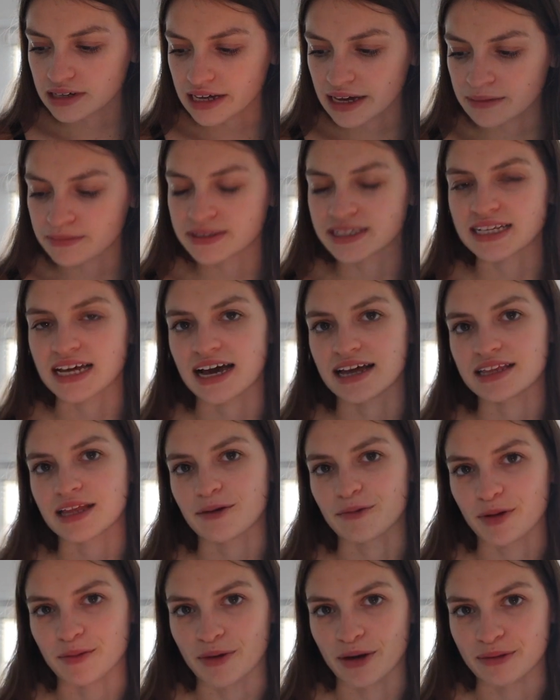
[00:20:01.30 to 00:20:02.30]
am sad that
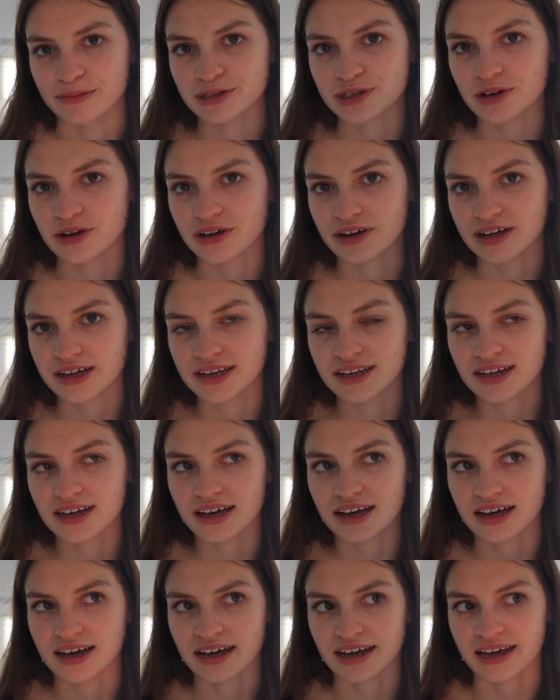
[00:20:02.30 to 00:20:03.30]
my mom's gone.
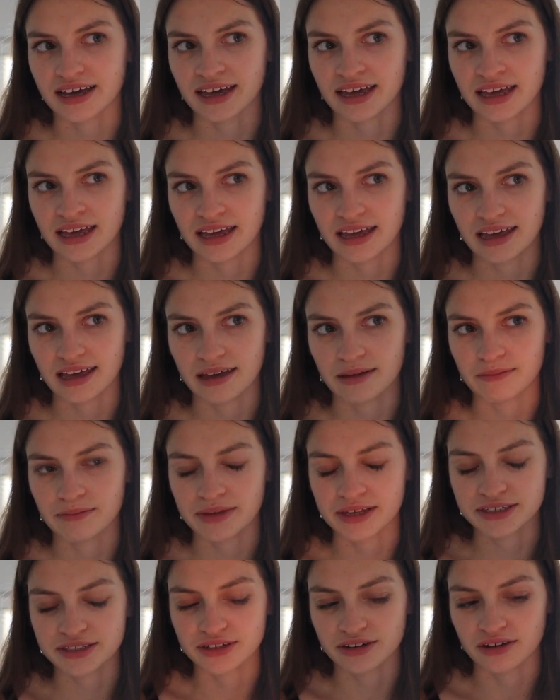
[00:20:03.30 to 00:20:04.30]
I
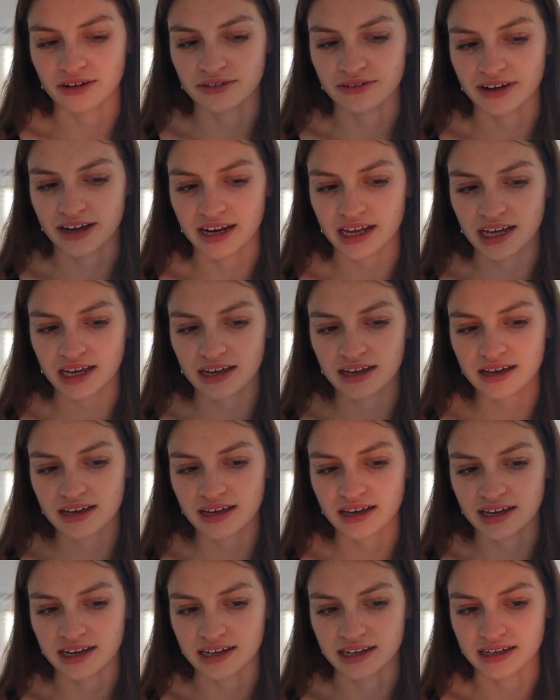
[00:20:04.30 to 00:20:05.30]
miss her already,
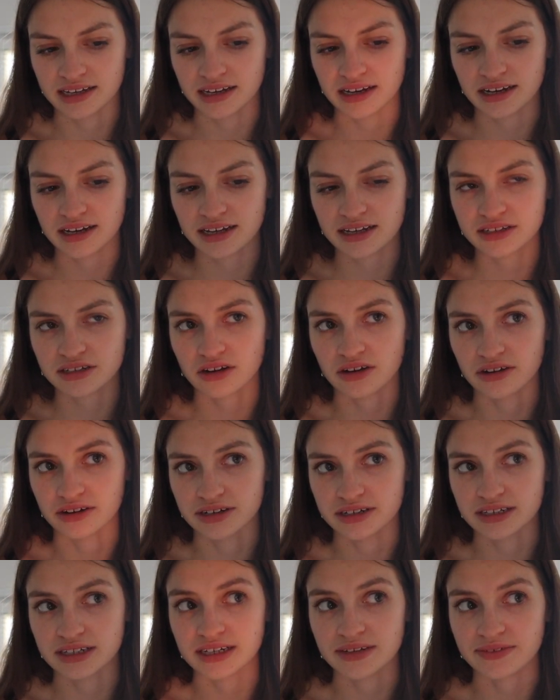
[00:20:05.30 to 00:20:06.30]
and it's
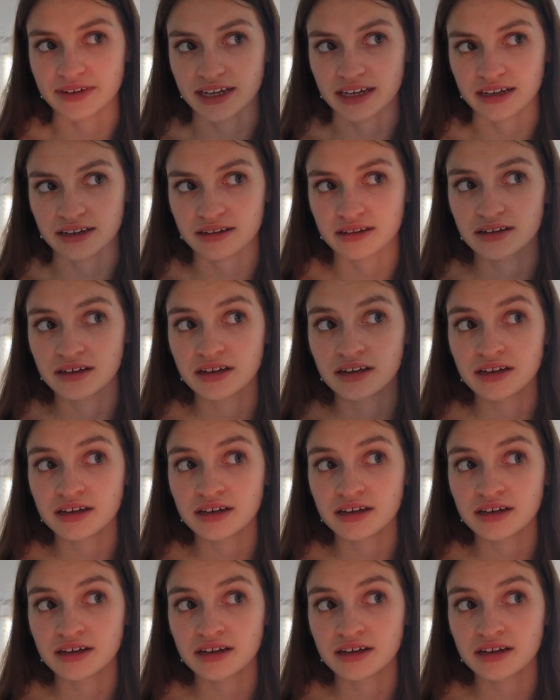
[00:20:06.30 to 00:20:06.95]
hard living